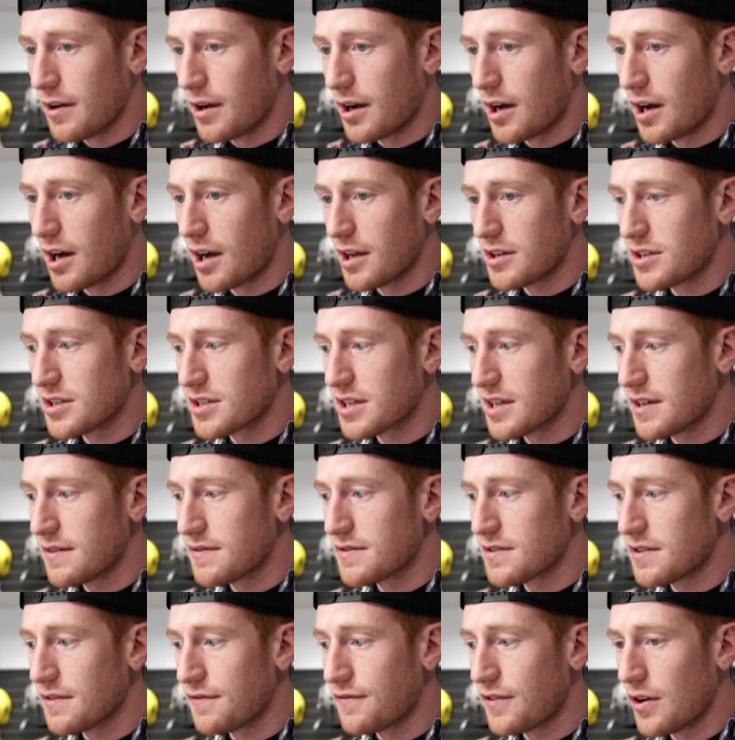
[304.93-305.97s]
It just
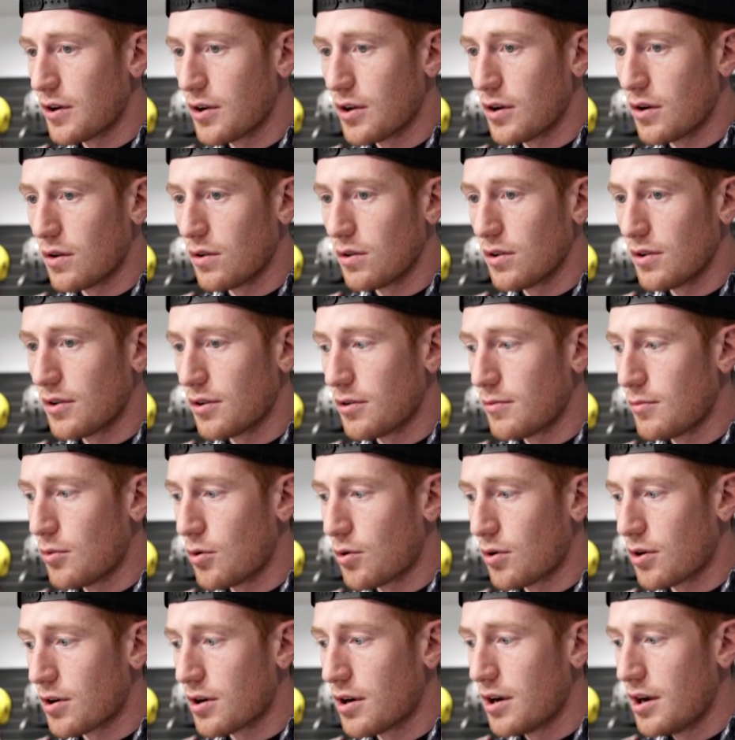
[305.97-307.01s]
gives the photo a little
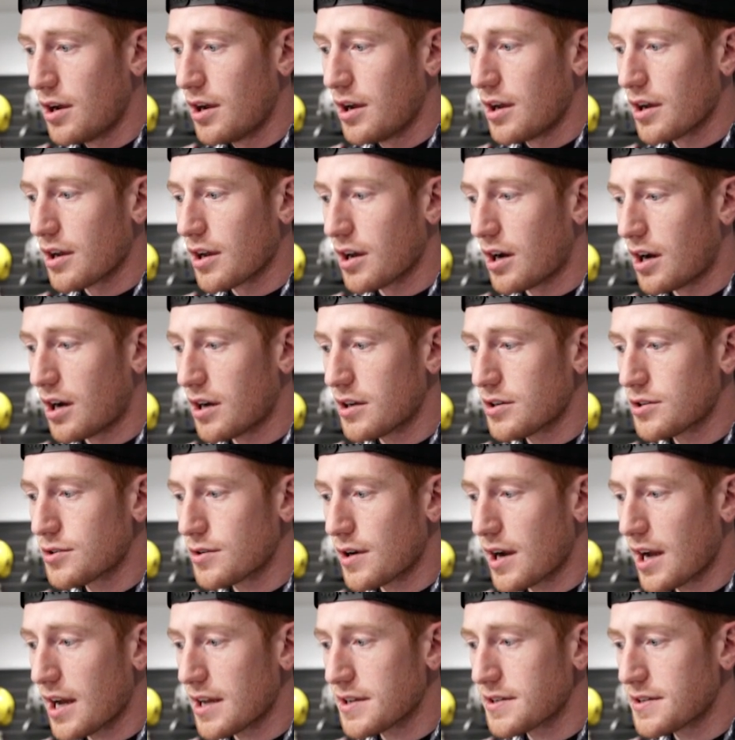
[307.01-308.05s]
more
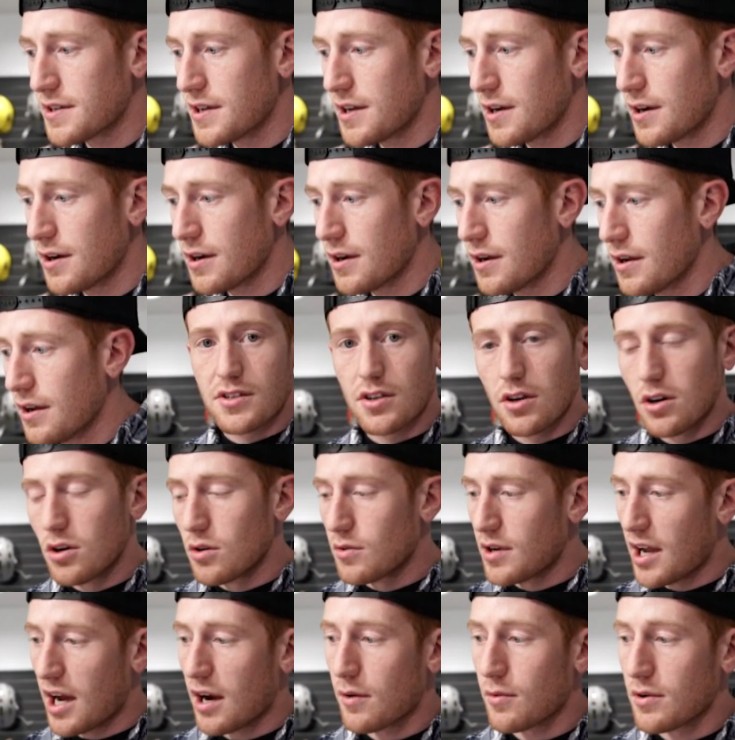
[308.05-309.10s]
contrast here. So
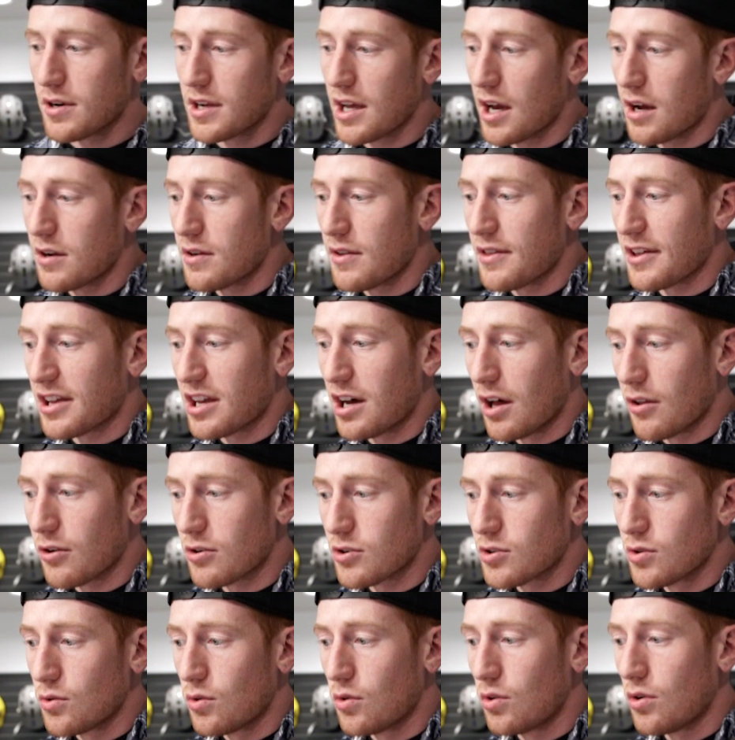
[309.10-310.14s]
now we're down to the color
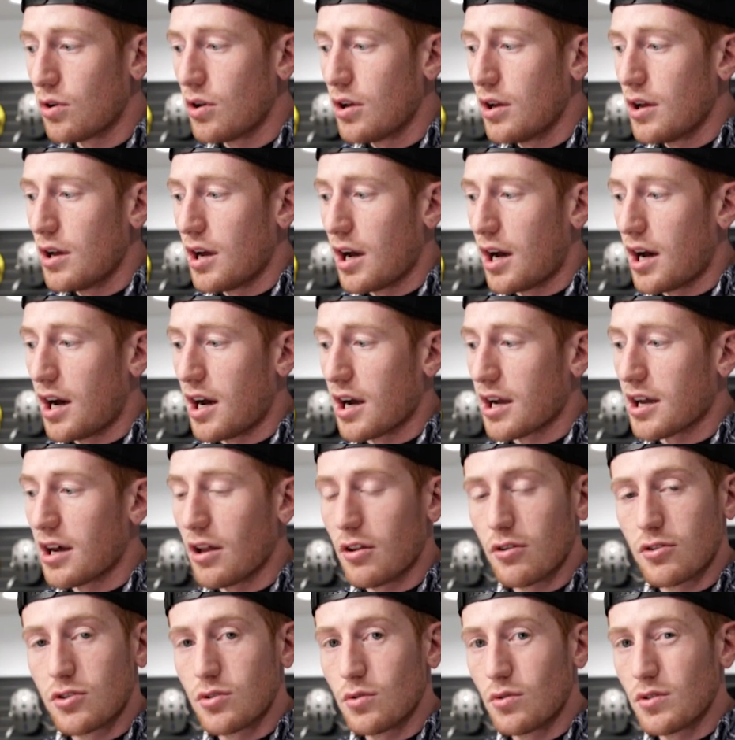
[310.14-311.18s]
tool.
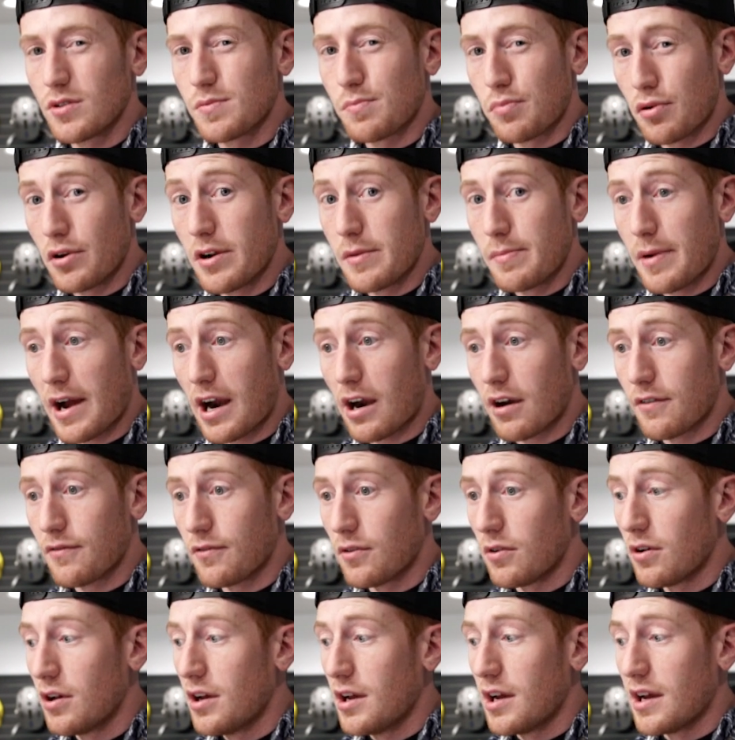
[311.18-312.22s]
Color tool is pretty
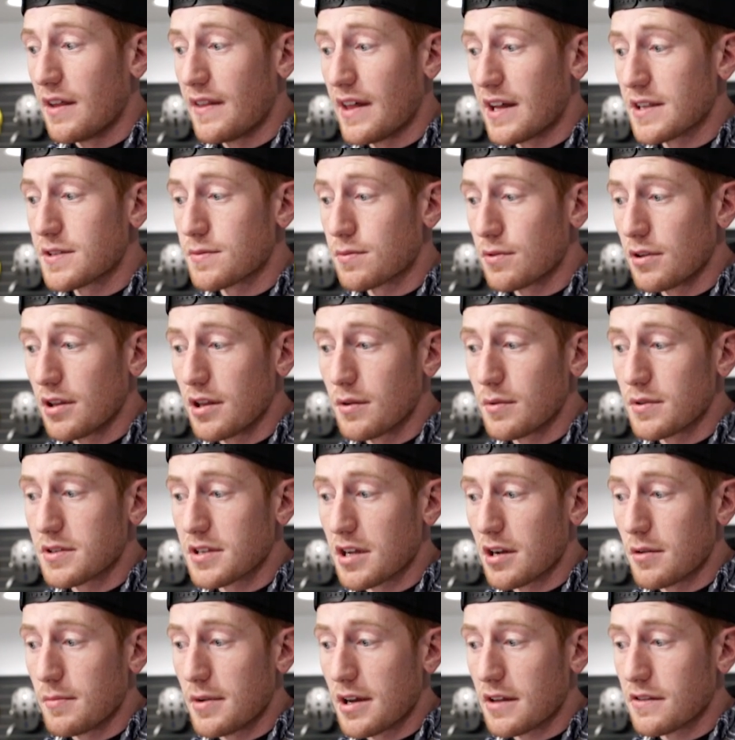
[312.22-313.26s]
powerful, and that's really what's
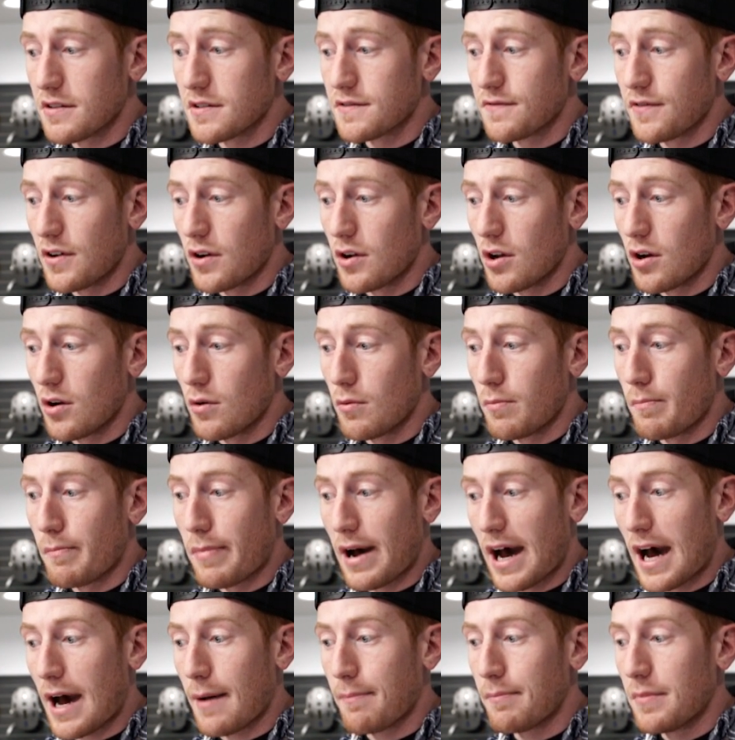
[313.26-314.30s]
gonna make this photo
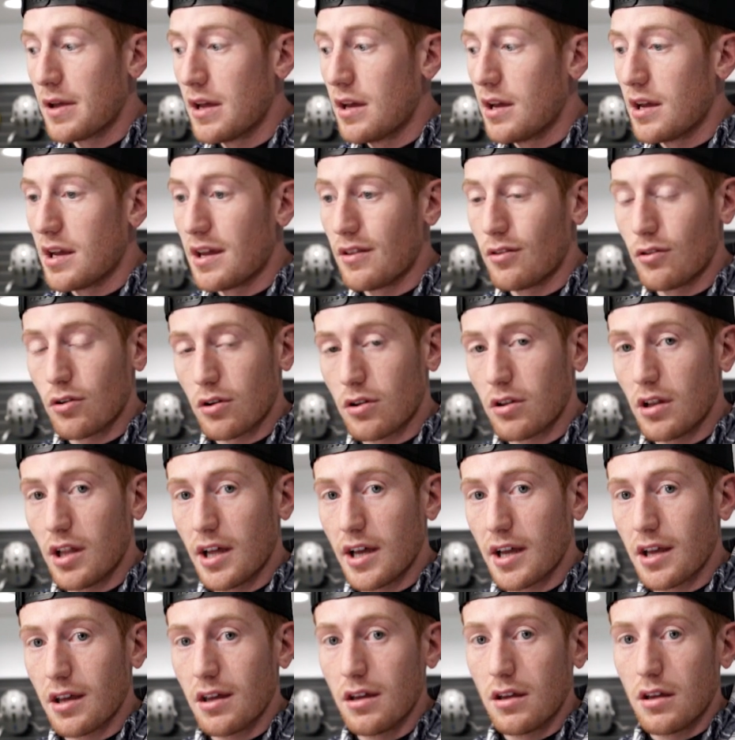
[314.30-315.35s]
pop and look
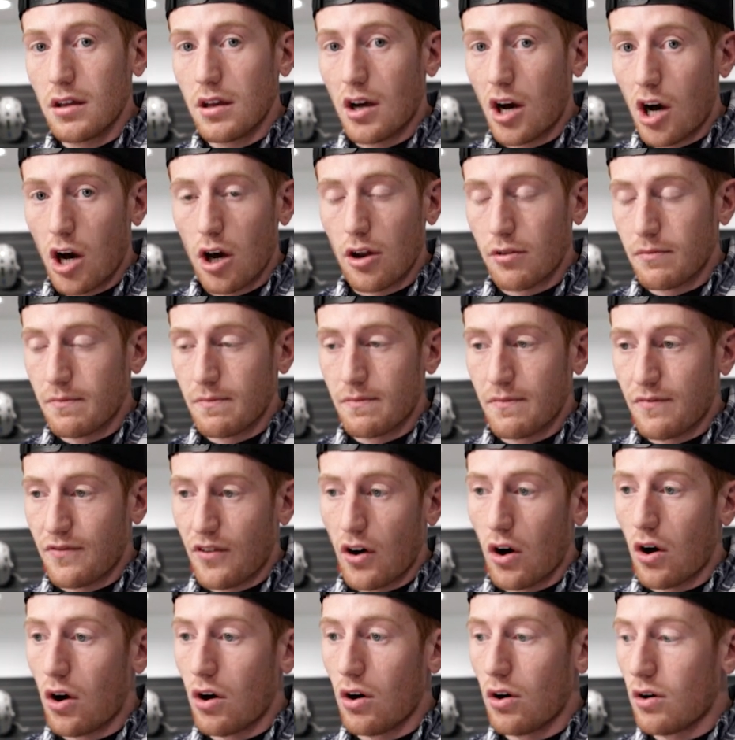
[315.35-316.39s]
like autumn
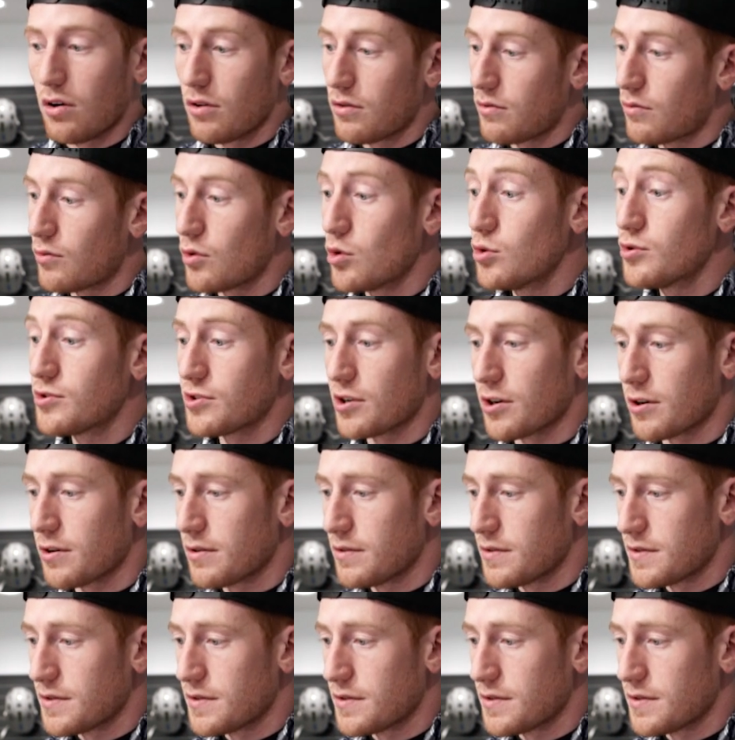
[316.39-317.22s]
fall rooster.